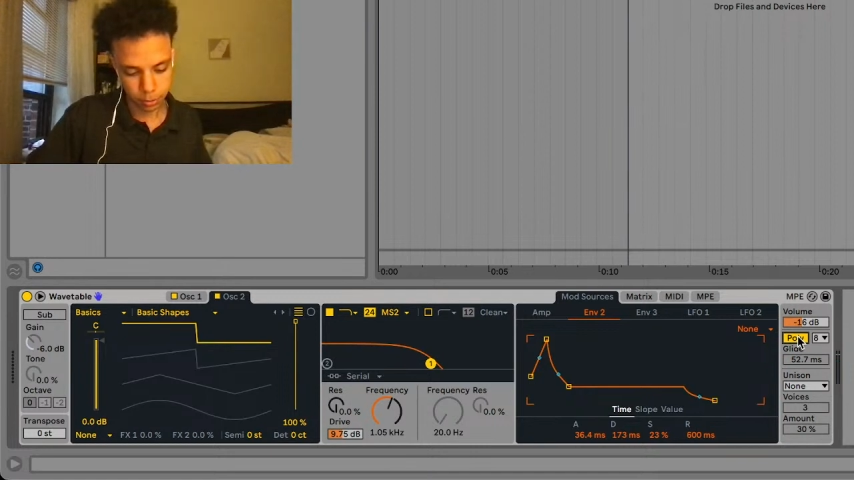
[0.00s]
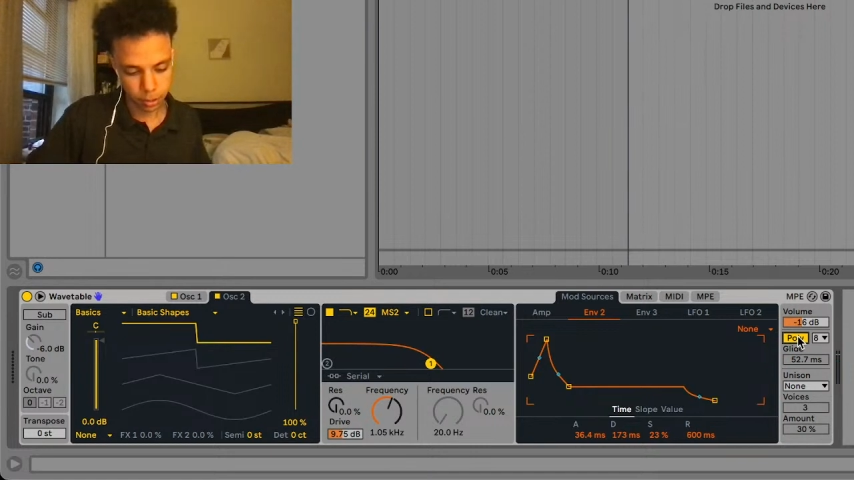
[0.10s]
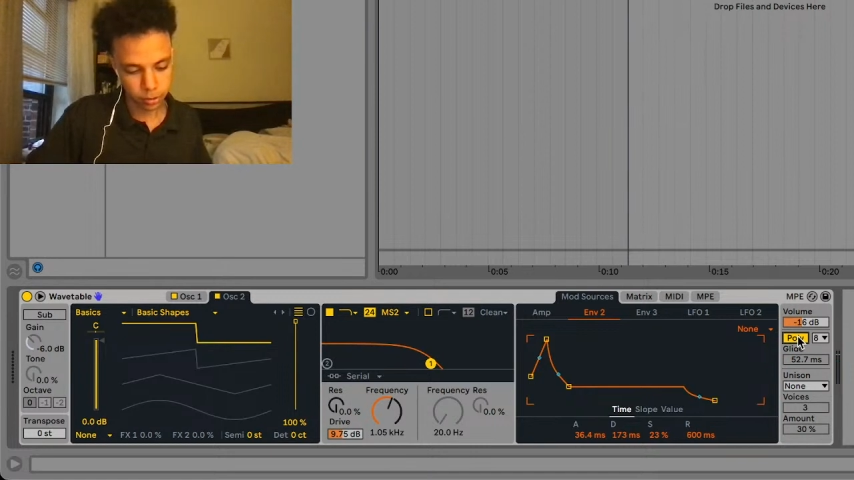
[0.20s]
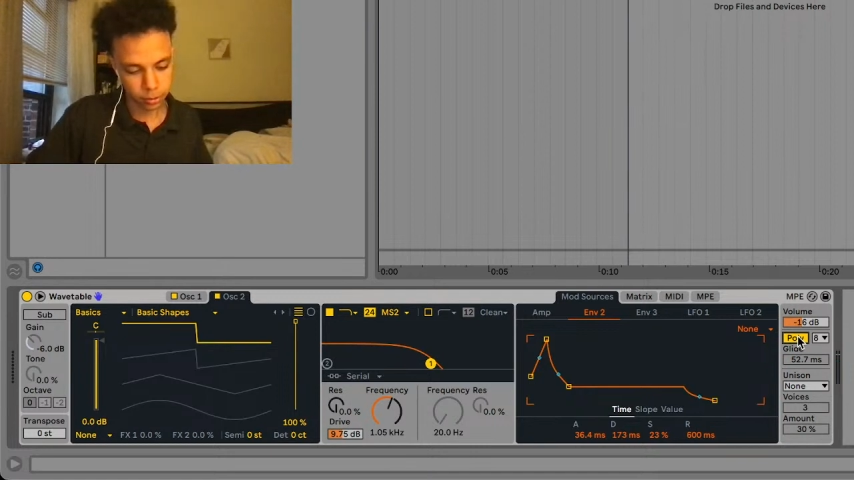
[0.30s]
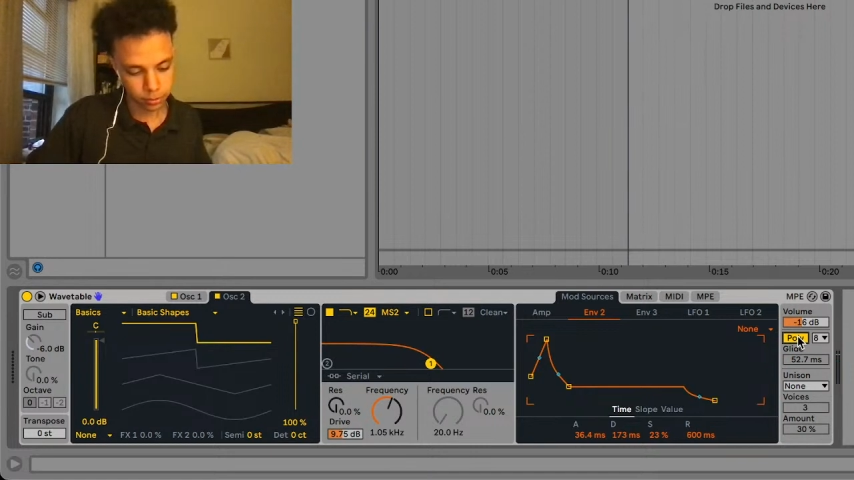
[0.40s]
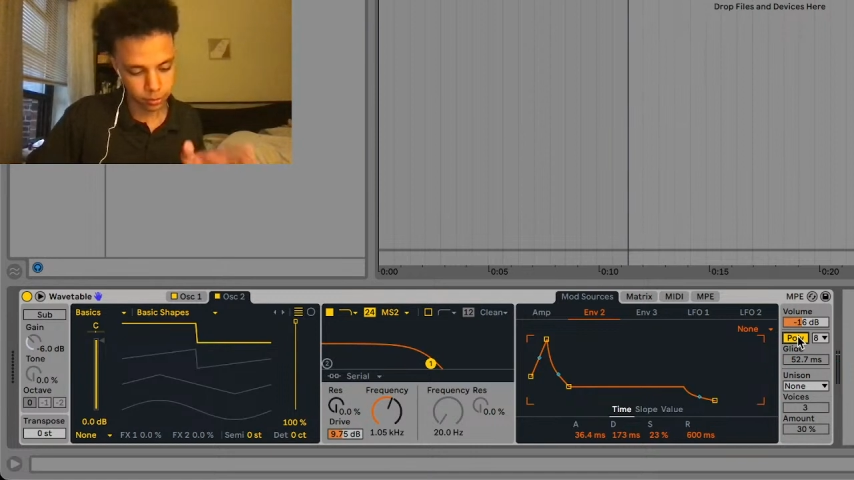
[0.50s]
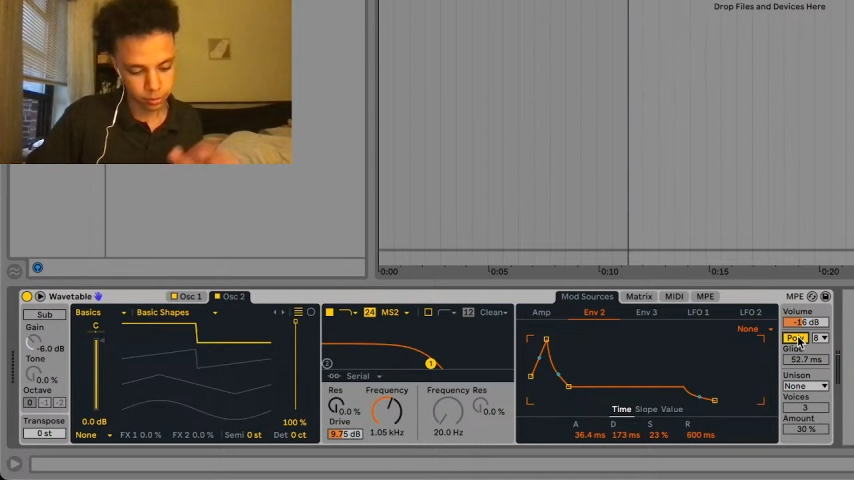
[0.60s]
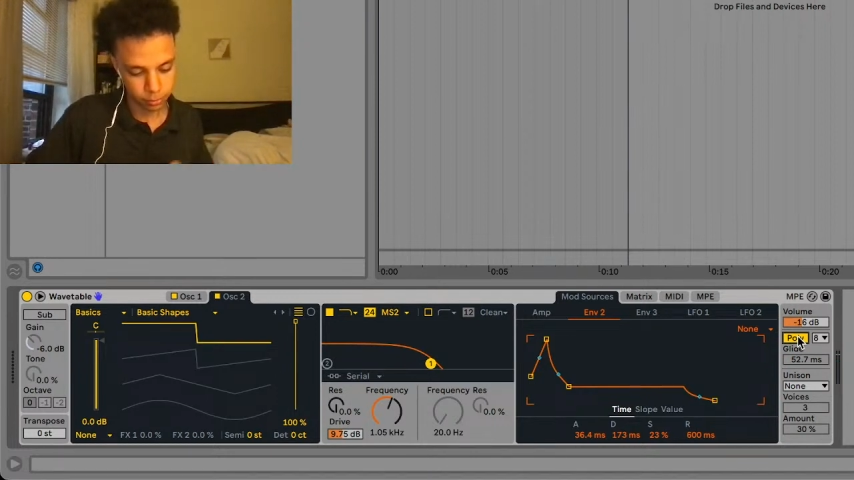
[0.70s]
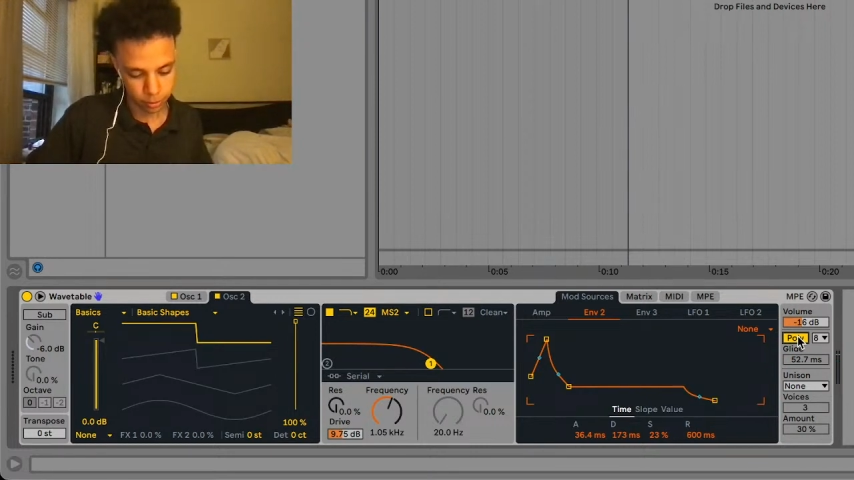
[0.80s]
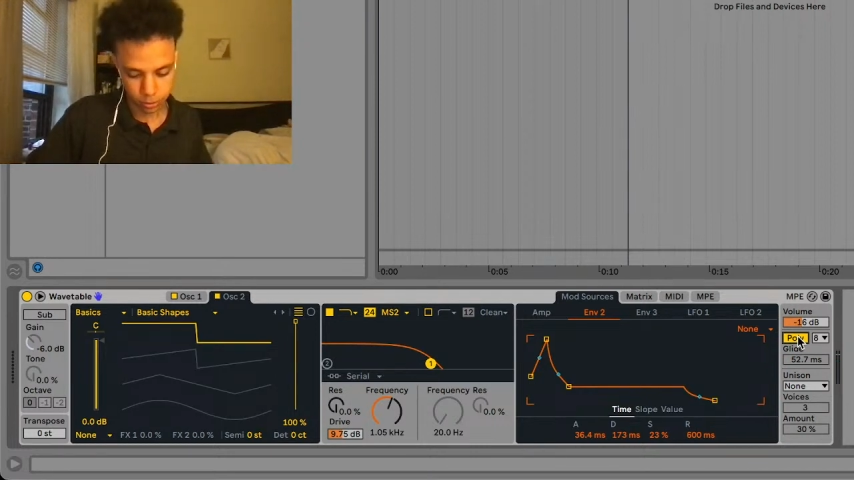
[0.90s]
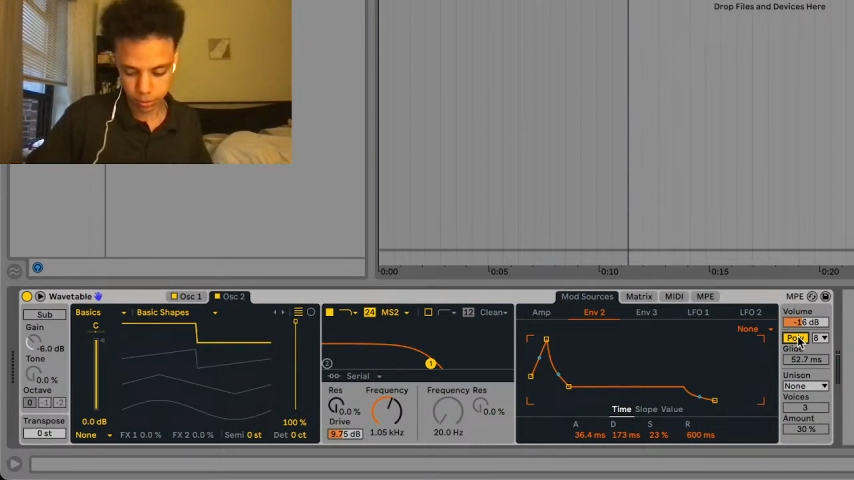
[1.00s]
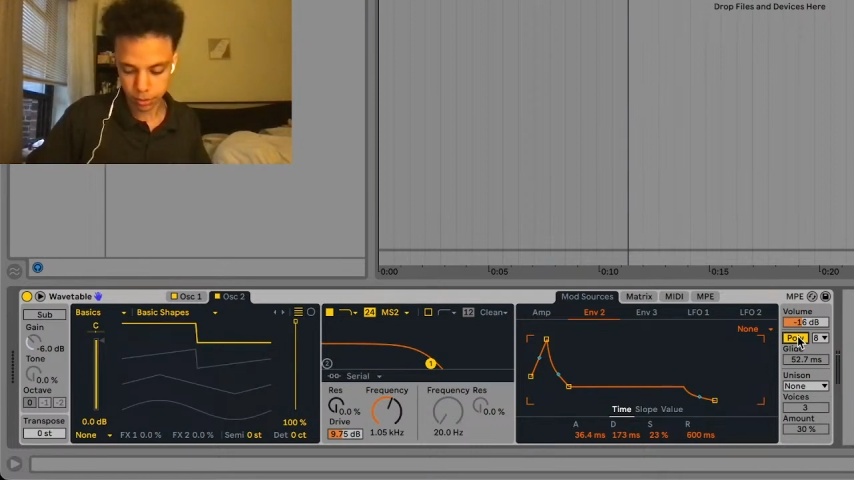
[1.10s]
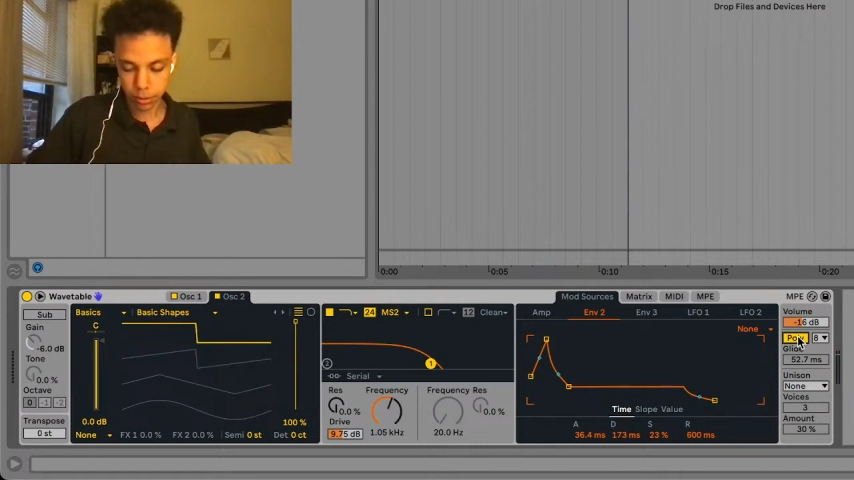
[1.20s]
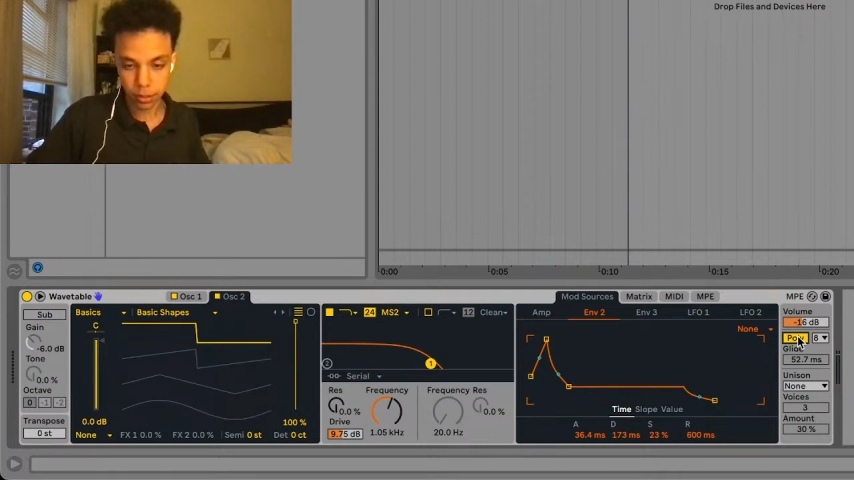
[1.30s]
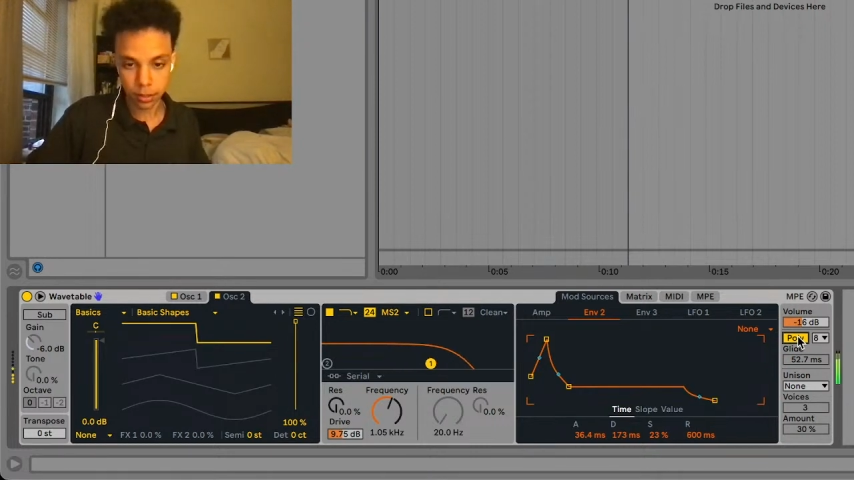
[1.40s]
in the octaves, make sure it
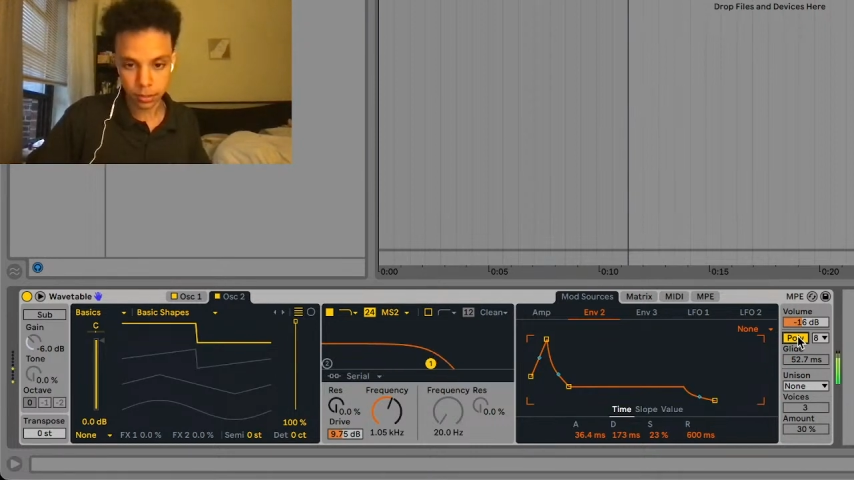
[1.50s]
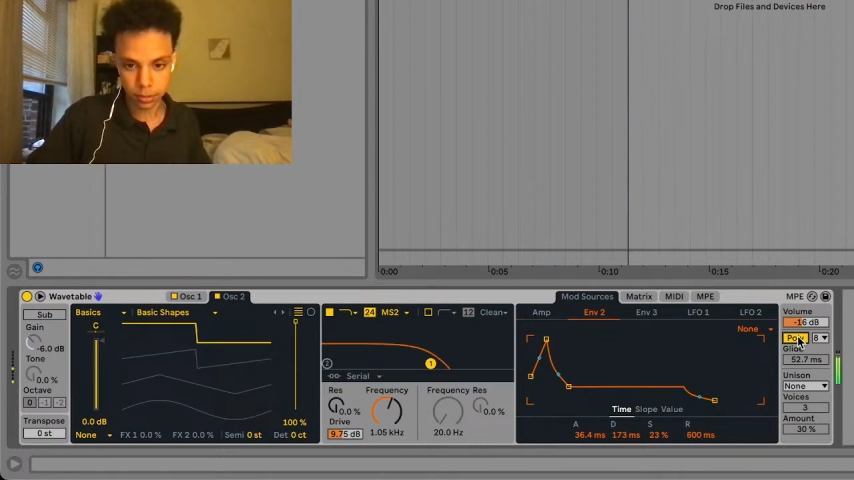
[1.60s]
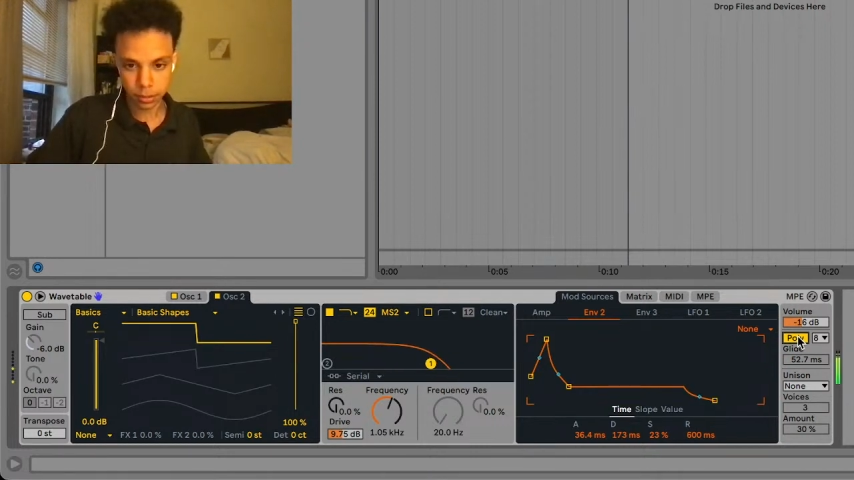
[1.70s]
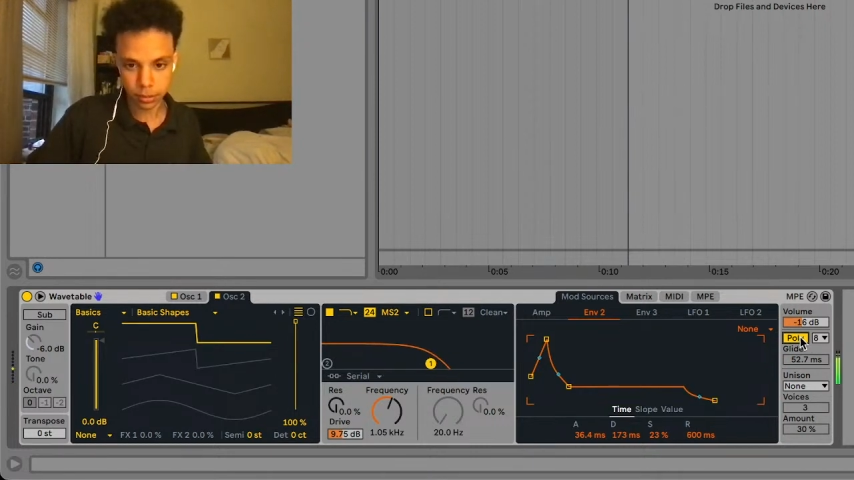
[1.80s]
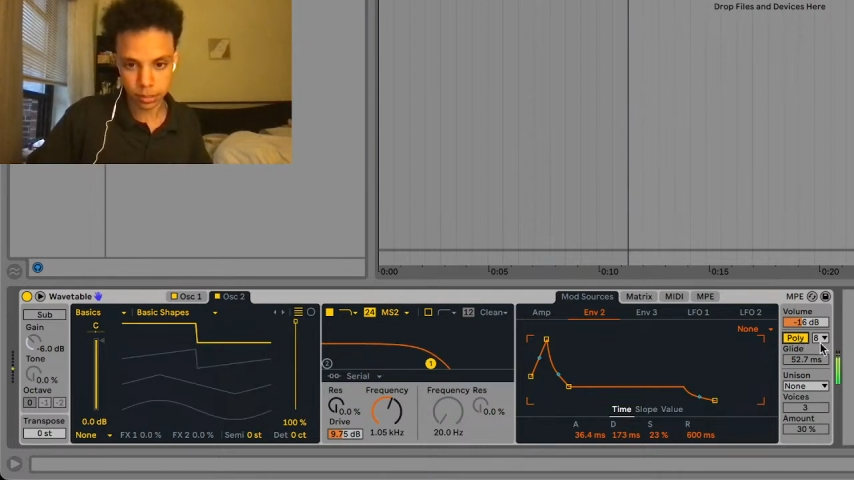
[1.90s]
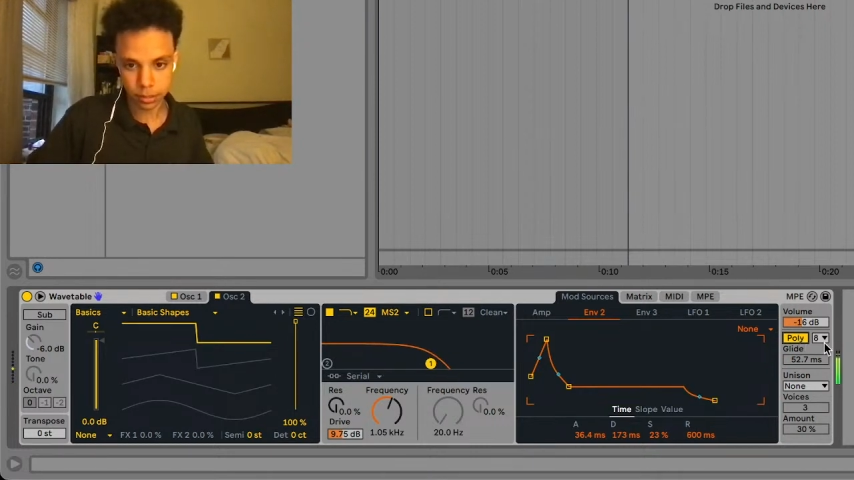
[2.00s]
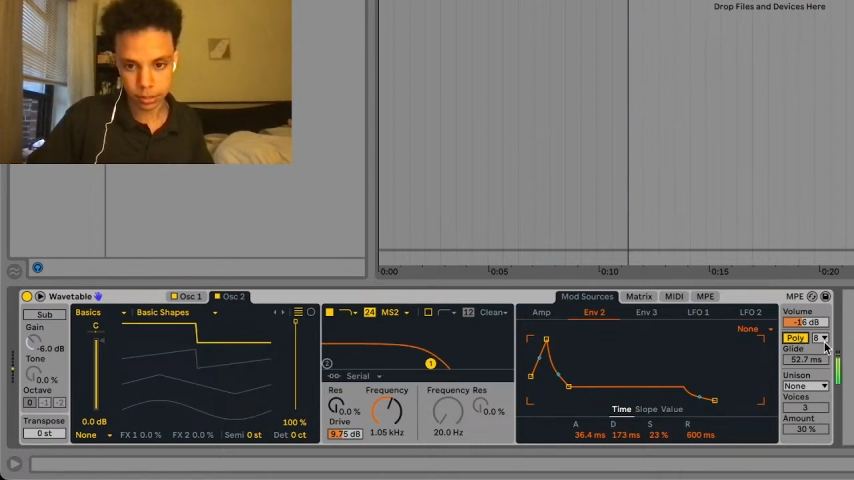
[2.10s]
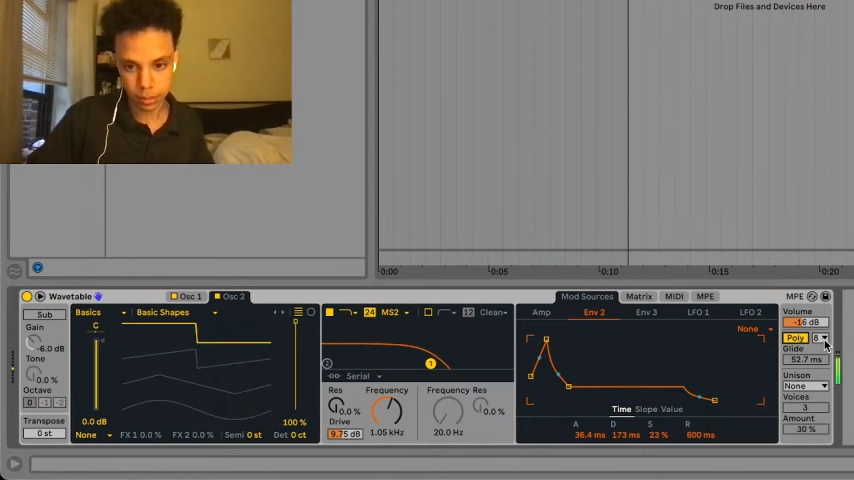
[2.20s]
sounds nice.